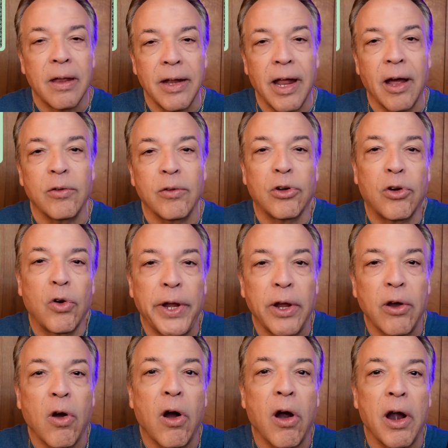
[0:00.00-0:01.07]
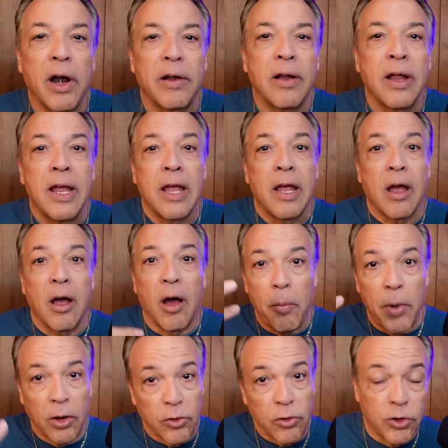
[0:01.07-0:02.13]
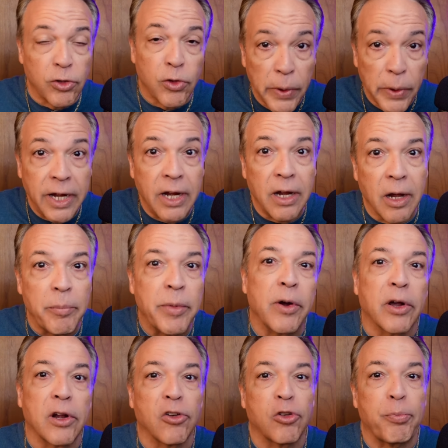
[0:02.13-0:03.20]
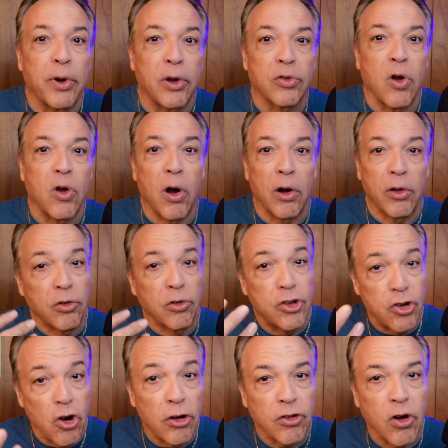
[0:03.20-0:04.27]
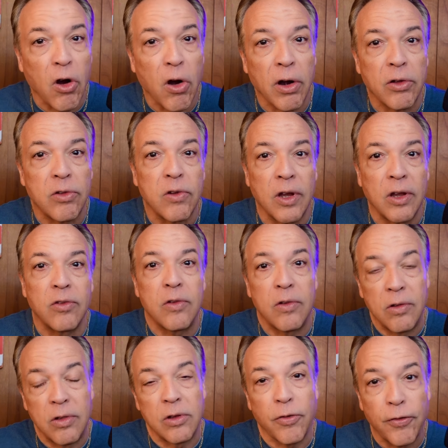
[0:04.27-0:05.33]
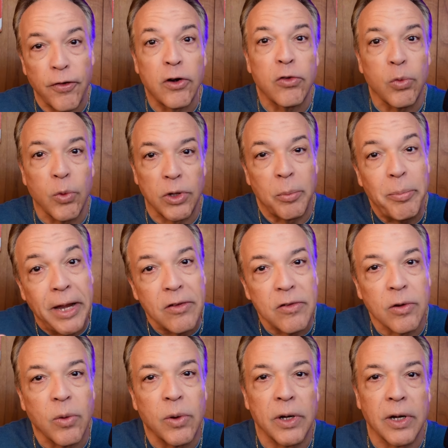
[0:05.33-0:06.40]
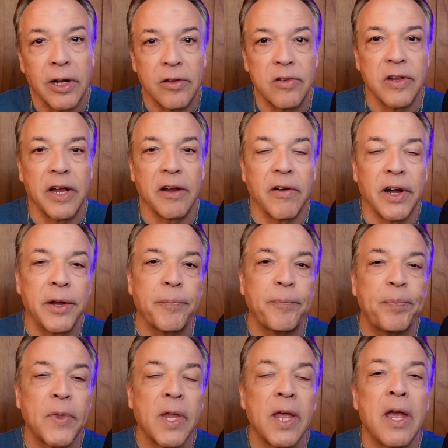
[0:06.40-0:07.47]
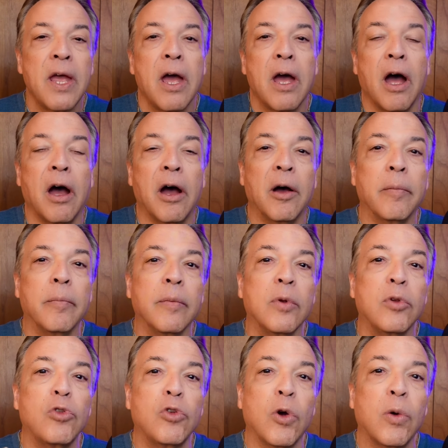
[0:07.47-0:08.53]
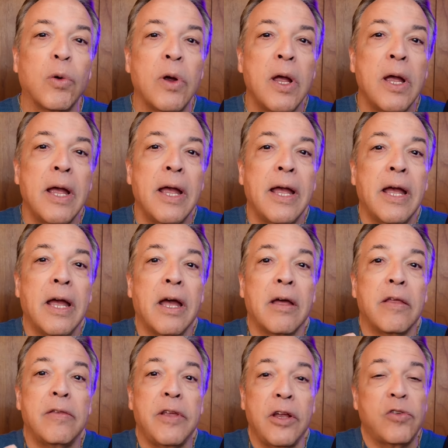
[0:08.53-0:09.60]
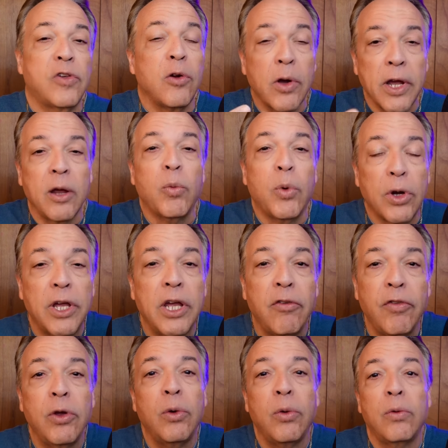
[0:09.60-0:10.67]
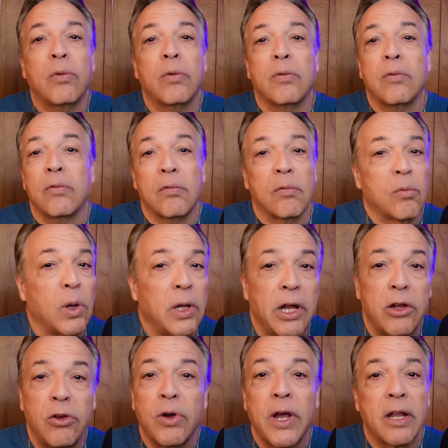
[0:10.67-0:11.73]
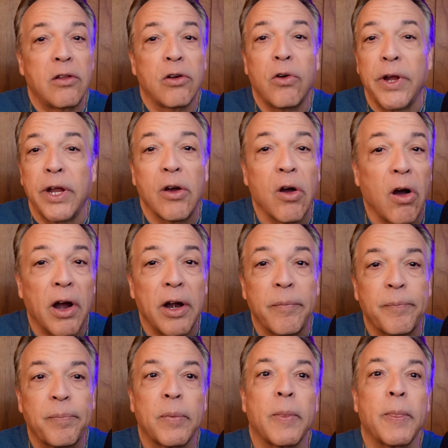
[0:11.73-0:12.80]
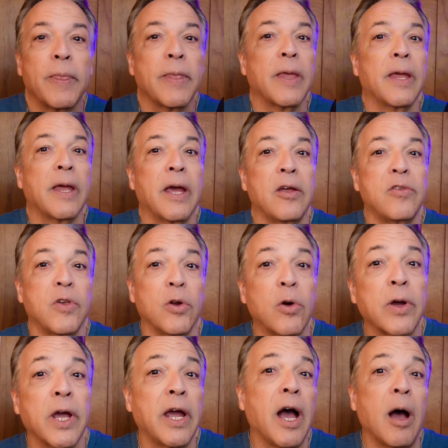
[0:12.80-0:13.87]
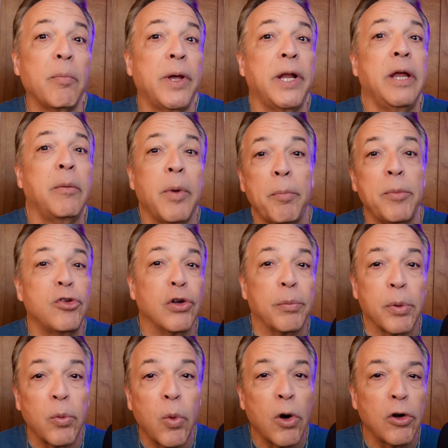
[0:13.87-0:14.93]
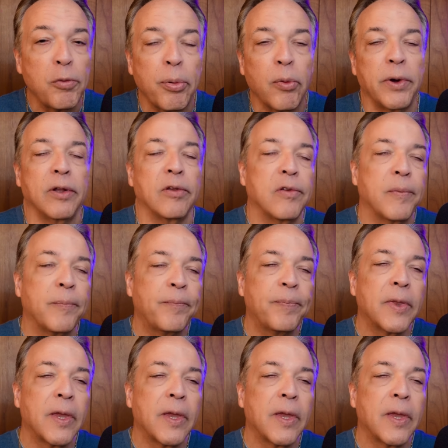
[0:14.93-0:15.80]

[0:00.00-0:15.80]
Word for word: Now, the green card amongst the three American Express cards, the charge cards, is the first one, the basic one, let's say, right? Um, so they said, okay, we'll give you, we'll let you get the green card. I said, okay, how many membership rewards points?